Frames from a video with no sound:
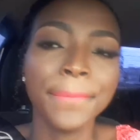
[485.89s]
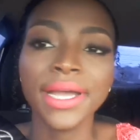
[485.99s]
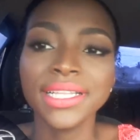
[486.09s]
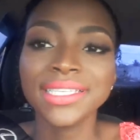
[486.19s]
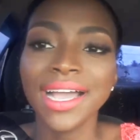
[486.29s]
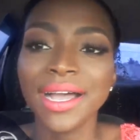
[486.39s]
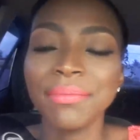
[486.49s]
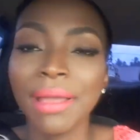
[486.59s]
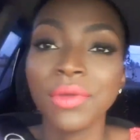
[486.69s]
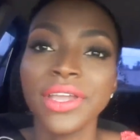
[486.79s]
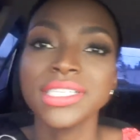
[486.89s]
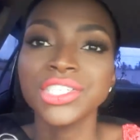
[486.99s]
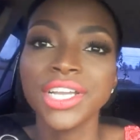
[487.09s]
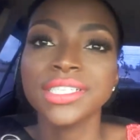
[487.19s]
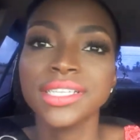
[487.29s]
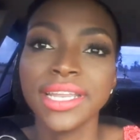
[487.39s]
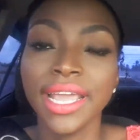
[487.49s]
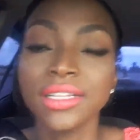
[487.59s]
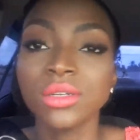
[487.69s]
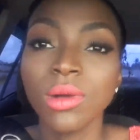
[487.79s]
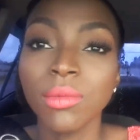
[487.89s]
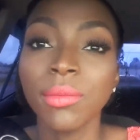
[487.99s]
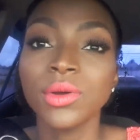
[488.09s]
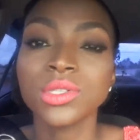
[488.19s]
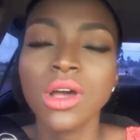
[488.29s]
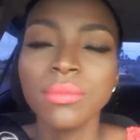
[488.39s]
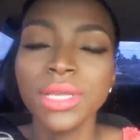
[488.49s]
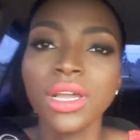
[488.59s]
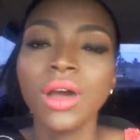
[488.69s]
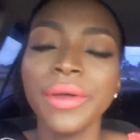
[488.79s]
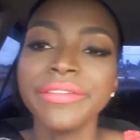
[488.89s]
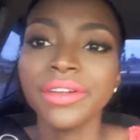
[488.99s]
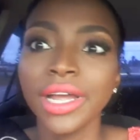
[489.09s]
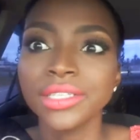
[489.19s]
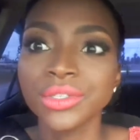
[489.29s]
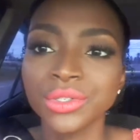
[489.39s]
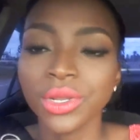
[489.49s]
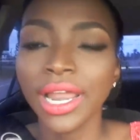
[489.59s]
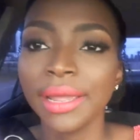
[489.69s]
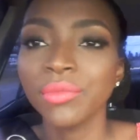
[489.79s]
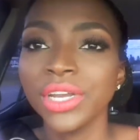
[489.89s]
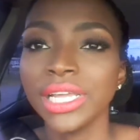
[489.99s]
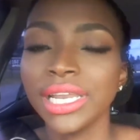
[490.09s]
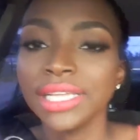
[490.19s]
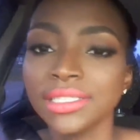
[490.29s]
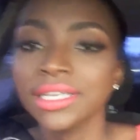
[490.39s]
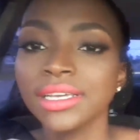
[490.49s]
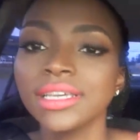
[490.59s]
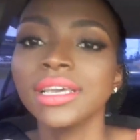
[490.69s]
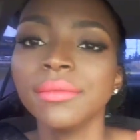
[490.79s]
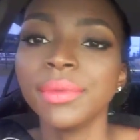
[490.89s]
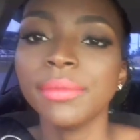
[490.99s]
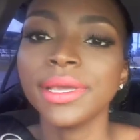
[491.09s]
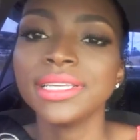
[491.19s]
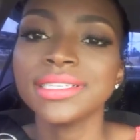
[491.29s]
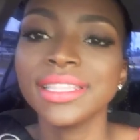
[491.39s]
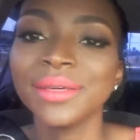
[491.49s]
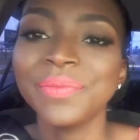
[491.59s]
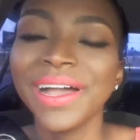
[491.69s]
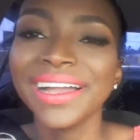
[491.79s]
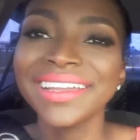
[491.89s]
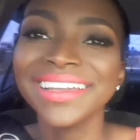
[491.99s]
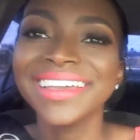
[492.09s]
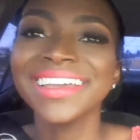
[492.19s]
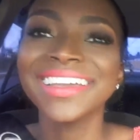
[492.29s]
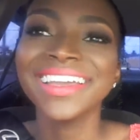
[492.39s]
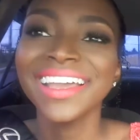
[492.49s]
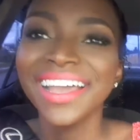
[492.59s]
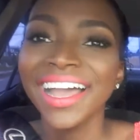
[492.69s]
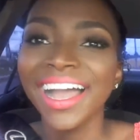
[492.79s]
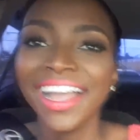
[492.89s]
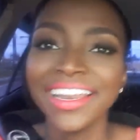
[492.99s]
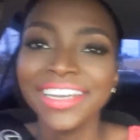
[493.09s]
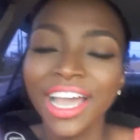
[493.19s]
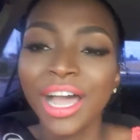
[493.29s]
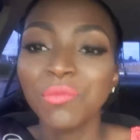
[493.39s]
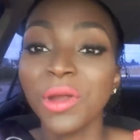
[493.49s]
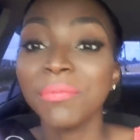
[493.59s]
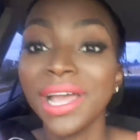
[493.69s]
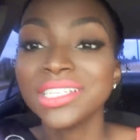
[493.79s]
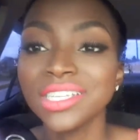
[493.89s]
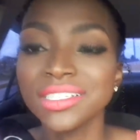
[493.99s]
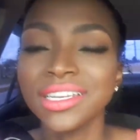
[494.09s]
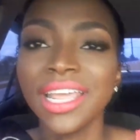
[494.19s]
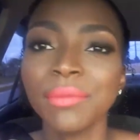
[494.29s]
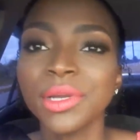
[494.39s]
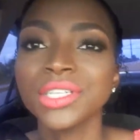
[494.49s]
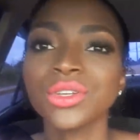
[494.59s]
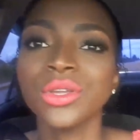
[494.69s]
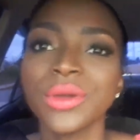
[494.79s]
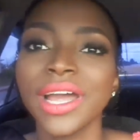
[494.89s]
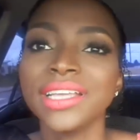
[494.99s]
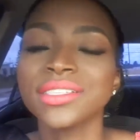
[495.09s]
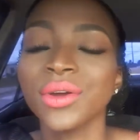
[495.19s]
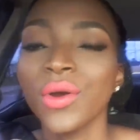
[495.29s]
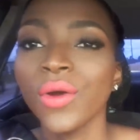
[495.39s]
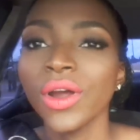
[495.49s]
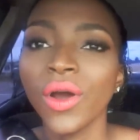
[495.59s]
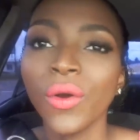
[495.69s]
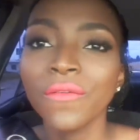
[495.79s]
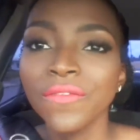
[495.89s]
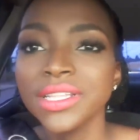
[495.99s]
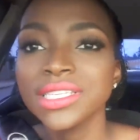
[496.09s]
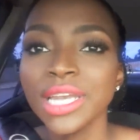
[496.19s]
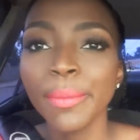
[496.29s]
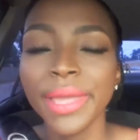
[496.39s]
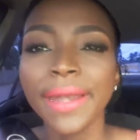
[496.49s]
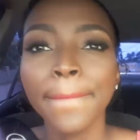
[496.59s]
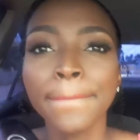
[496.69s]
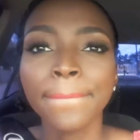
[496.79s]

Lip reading: But I'm going to church today. I told my mama I was coming. However, as usual, I am running late. Bebe is in the back and we're matching today. I'm gonna show you guys our outfits in a bit.